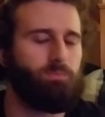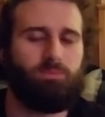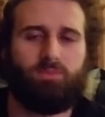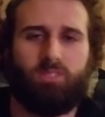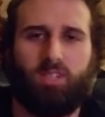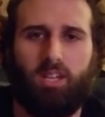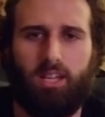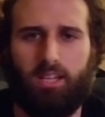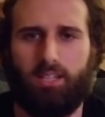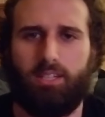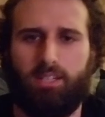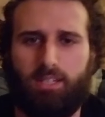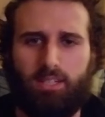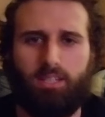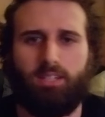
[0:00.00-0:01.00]
Today
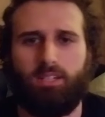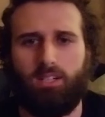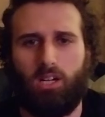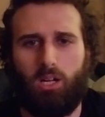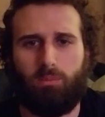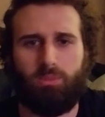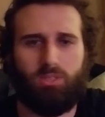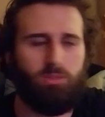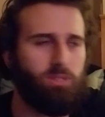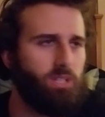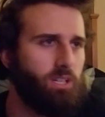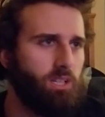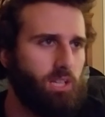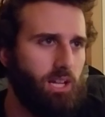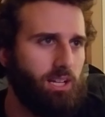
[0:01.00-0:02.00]
I'll be doing a
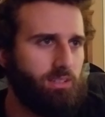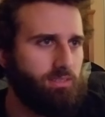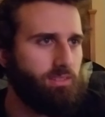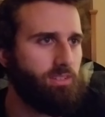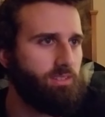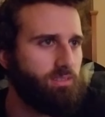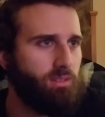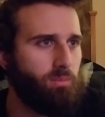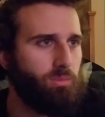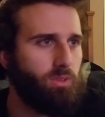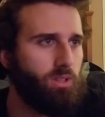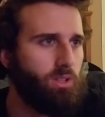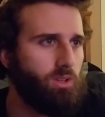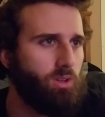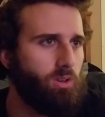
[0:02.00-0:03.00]
class on
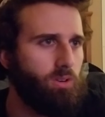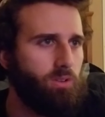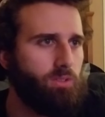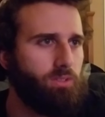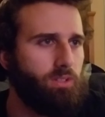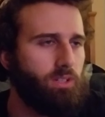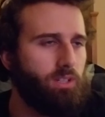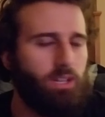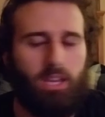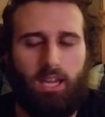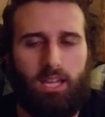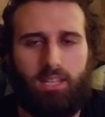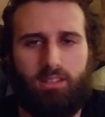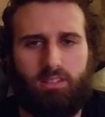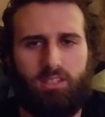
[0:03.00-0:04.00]
something called
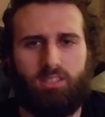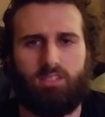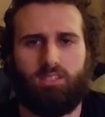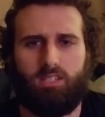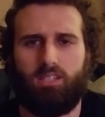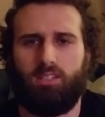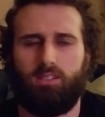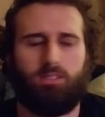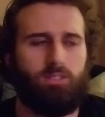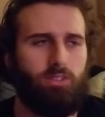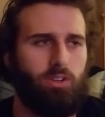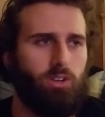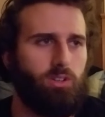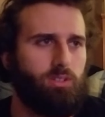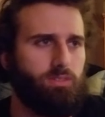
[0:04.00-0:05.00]
NDT,
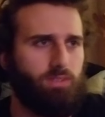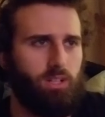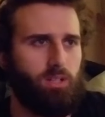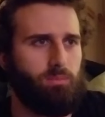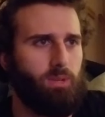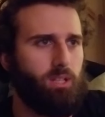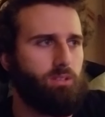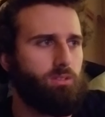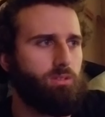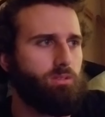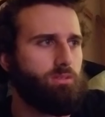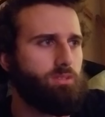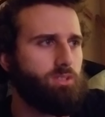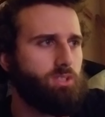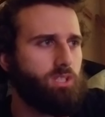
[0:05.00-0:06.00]
Neurodevelopmental
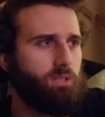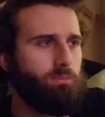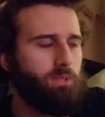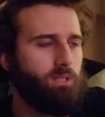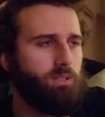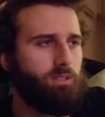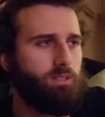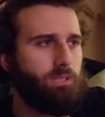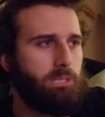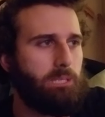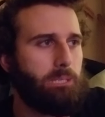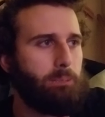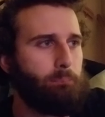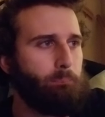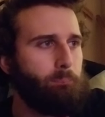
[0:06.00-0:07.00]
Treatment.
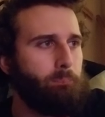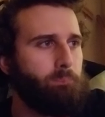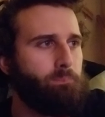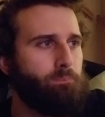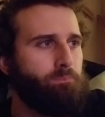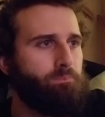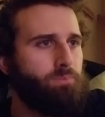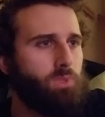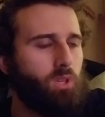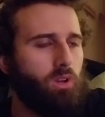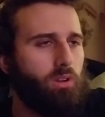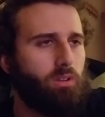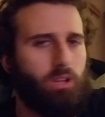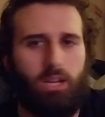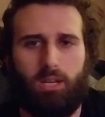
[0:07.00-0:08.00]

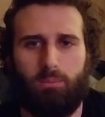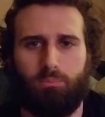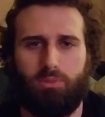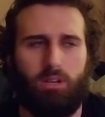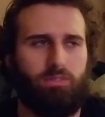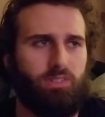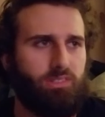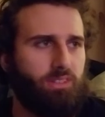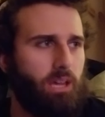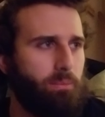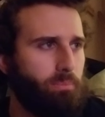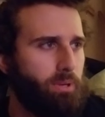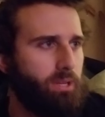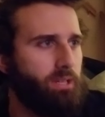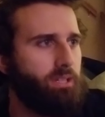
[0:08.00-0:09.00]
I'll kind of preface
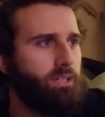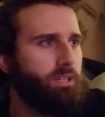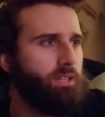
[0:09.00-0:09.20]
that by